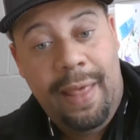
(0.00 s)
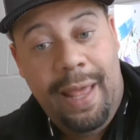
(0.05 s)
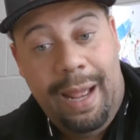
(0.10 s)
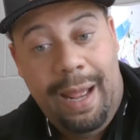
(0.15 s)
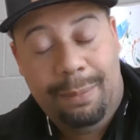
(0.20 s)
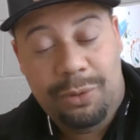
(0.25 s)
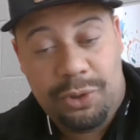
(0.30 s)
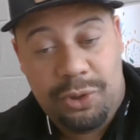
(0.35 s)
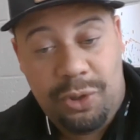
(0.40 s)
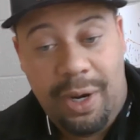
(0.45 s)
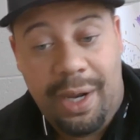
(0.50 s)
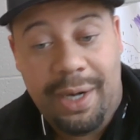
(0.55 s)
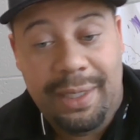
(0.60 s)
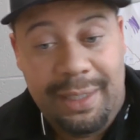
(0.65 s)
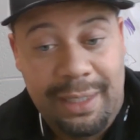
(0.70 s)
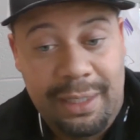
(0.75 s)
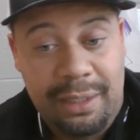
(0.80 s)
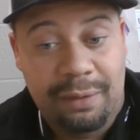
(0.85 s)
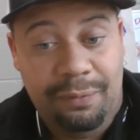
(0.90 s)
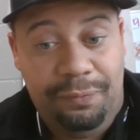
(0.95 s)
I'm just trying to
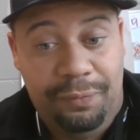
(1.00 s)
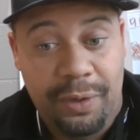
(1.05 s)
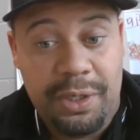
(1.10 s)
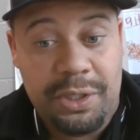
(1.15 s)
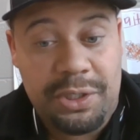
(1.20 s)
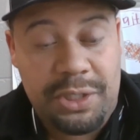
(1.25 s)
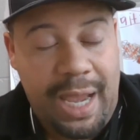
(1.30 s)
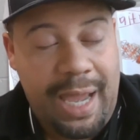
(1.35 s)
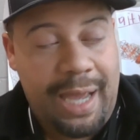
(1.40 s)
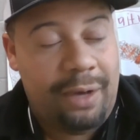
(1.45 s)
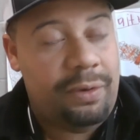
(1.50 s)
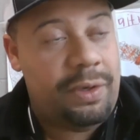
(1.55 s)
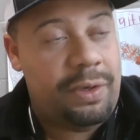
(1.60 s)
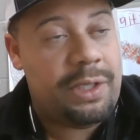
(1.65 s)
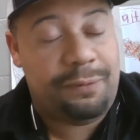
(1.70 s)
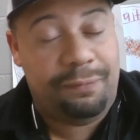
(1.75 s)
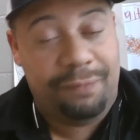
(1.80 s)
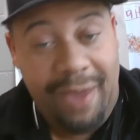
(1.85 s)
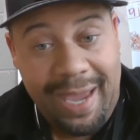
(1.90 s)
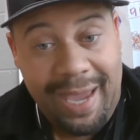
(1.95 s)
get the footage out
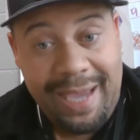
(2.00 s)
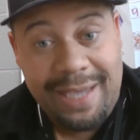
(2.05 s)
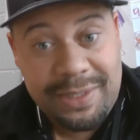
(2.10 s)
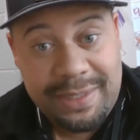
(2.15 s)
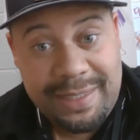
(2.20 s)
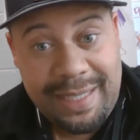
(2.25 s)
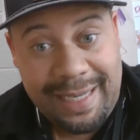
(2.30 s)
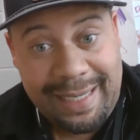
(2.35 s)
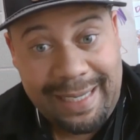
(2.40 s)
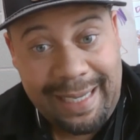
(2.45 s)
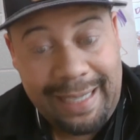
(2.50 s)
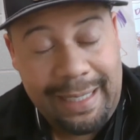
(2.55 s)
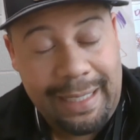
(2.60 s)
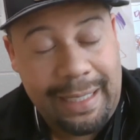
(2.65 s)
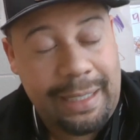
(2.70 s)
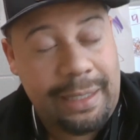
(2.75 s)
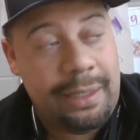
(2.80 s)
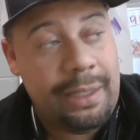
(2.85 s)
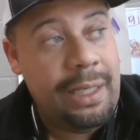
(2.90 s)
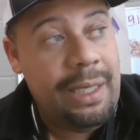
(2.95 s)
as fast as I
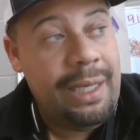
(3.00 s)
can,